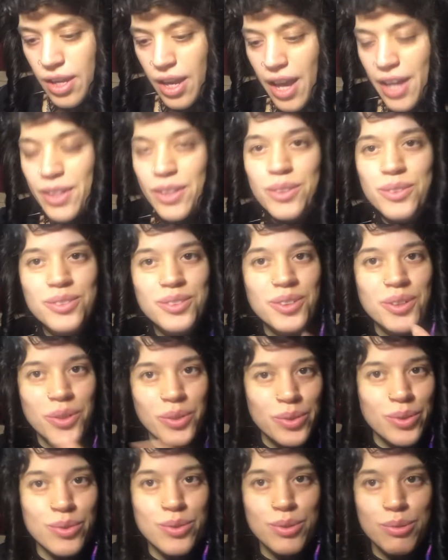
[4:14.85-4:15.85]
I don't
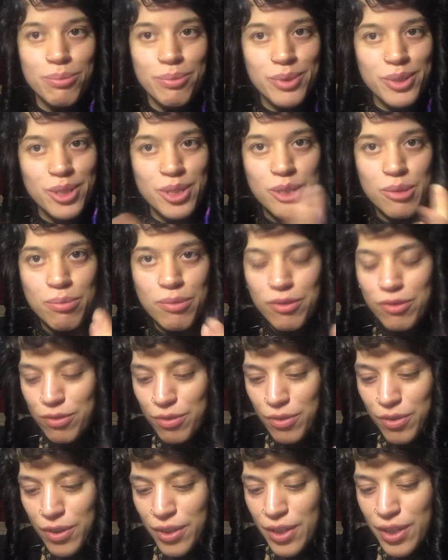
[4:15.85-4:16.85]
go through books
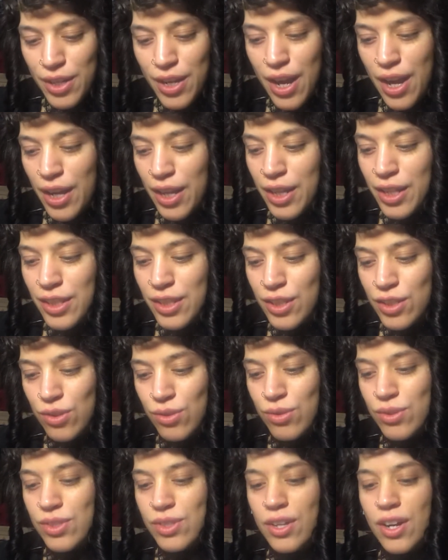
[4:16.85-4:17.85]
before I
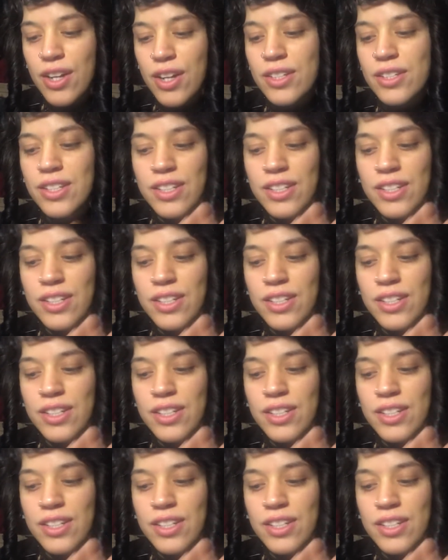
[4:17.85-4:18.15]
use cards,